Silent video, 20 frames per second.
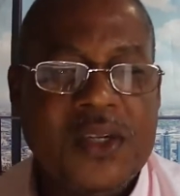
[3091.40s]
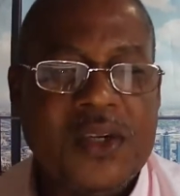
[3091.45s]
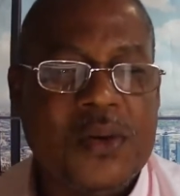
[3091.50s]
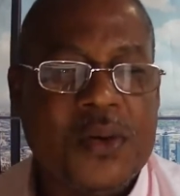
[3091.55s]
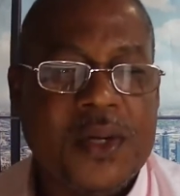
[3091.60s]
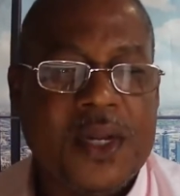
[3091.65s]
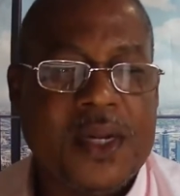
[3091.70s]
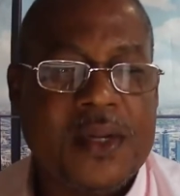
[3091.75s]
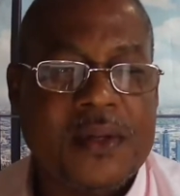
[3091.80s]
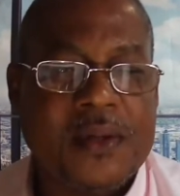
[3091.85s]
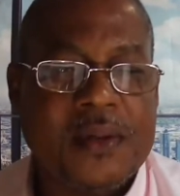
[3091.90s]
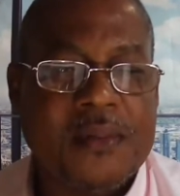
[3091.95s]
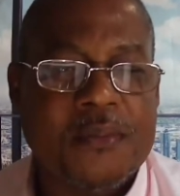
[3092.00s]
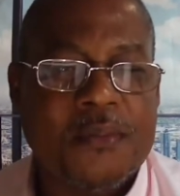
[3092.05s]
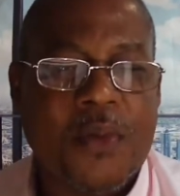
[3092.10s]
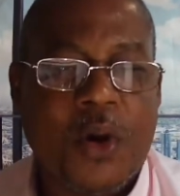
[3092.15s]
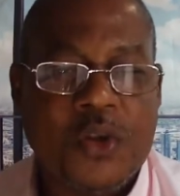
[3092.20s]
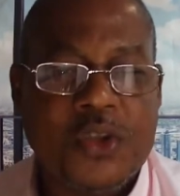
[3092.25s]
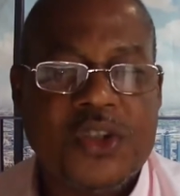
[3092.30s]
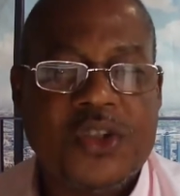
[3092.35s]
doing it.
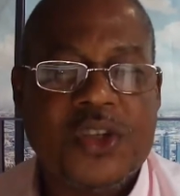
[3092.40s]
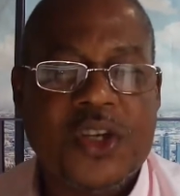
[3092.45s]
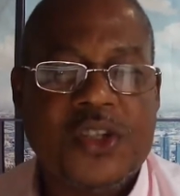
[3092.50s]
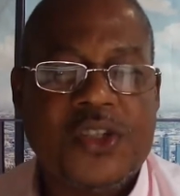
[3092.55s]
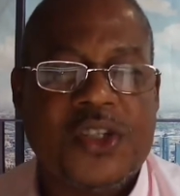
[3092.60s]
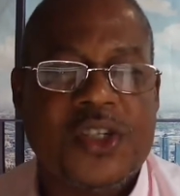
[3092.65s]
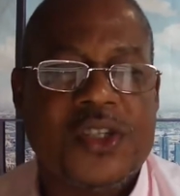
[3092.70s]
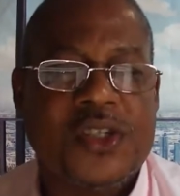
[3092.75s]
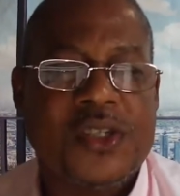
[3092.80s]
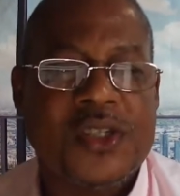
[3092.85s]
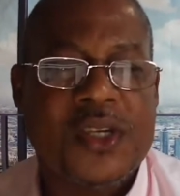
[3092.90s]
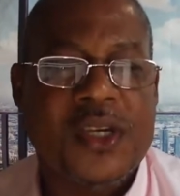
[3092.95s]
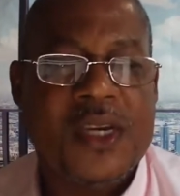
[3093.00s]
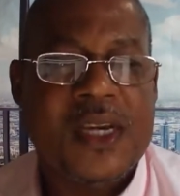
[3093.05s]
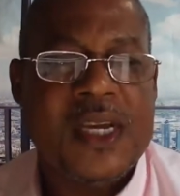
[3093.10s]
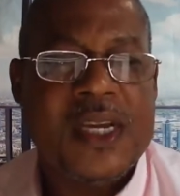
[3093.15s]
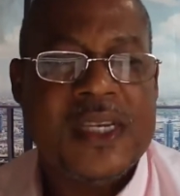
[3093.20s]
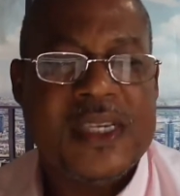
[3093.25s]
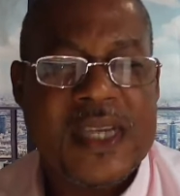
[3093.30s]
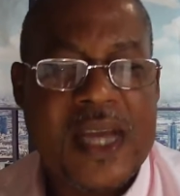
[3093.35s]
Most churches,
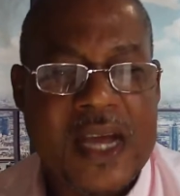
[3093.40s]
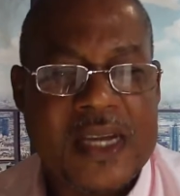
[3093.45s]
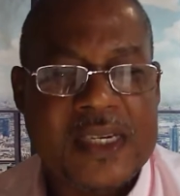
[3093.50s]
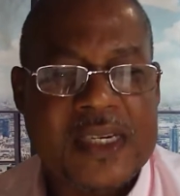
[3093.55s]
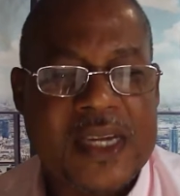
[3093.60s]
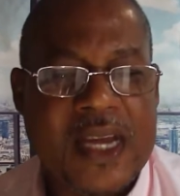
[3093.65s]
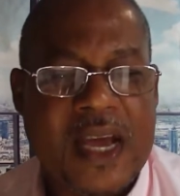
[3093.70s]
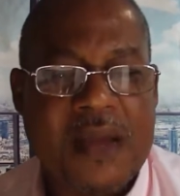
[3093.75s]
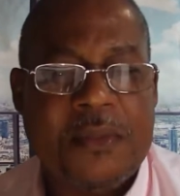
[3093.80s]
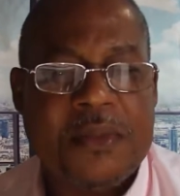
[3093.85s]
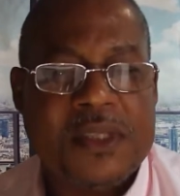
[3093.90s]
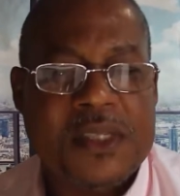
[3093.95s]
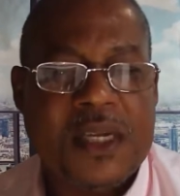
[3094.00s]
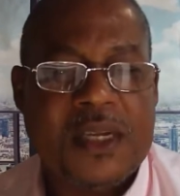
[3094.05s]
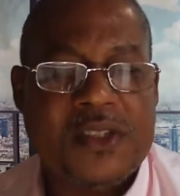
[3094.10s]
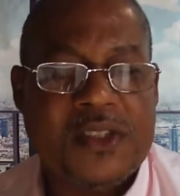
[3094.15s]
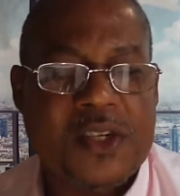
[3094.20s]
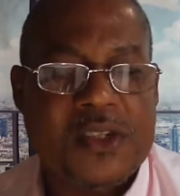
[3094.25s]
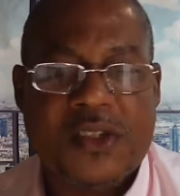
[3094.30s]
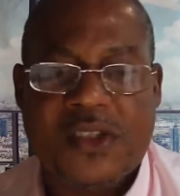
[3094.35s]
99% of
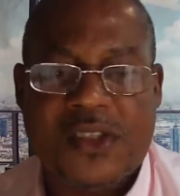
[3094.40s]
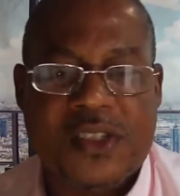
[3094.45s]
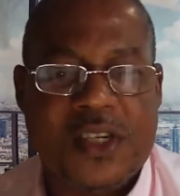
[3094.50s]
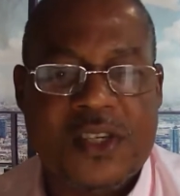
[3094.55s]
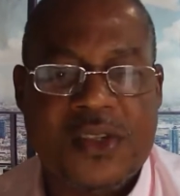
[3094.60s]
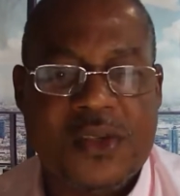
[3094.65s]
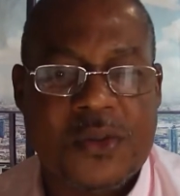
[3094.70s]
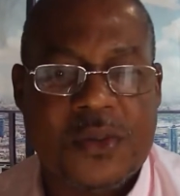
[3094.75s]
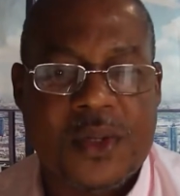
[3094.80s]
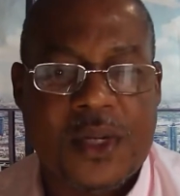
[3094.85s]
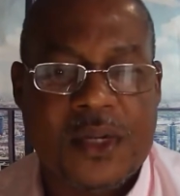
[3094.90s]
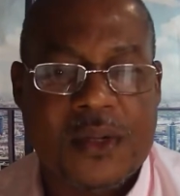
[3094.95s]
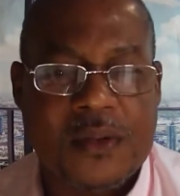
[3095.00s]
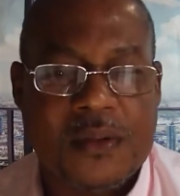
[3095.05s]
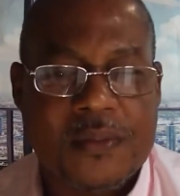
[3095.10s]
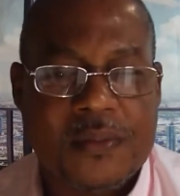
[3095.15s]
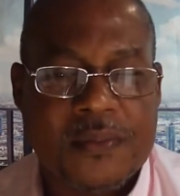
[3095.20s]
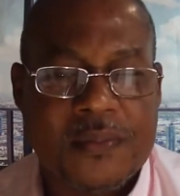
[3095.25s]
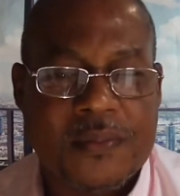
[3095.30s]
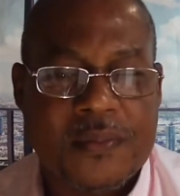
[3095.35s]
the churches still doing it.
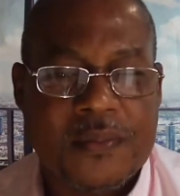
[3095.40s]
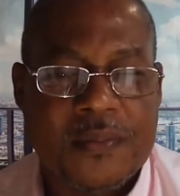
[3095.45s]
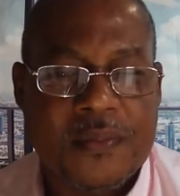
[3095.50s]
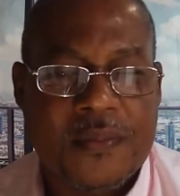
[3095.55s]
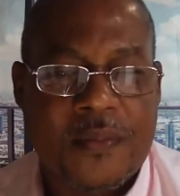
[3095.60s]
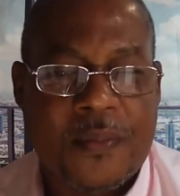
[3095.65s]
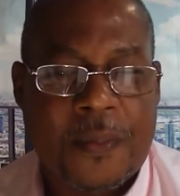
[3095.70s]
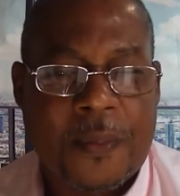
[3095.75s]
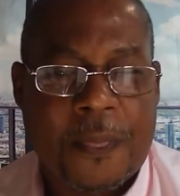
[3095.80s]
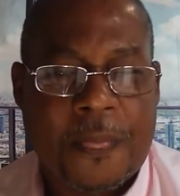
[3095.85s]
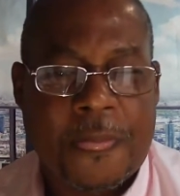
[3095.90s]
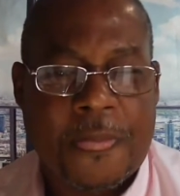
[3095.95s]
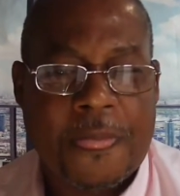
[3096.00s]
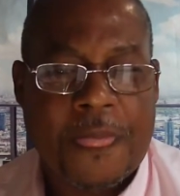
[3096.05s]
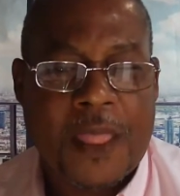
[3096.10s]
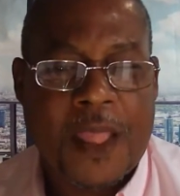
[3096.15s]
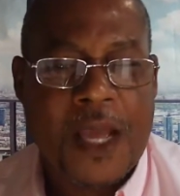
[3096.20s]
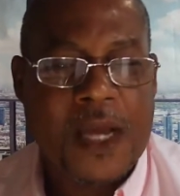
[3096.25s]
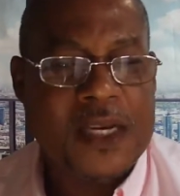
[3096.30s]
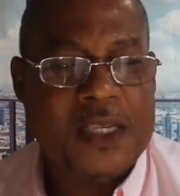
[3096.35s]

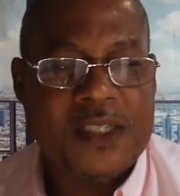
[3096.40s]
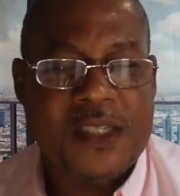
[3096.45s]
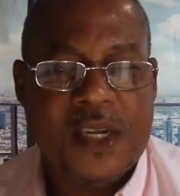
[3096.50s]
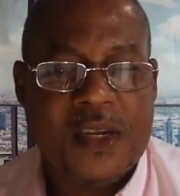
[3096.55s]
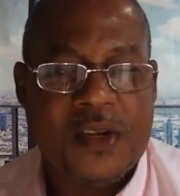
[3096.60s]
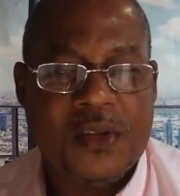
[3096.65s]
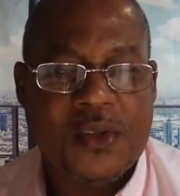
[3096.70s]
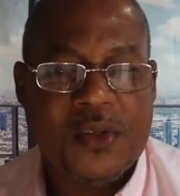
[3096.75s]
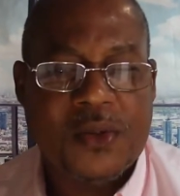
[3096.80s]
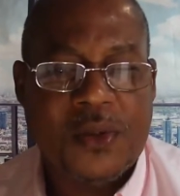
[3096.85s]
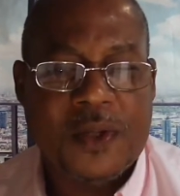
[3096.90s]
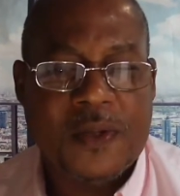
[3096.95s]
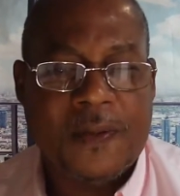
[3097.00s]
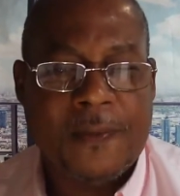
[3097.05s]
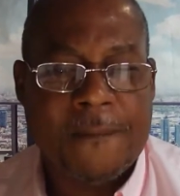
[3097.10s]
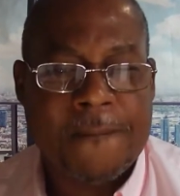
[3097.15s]
And he said, don't do it.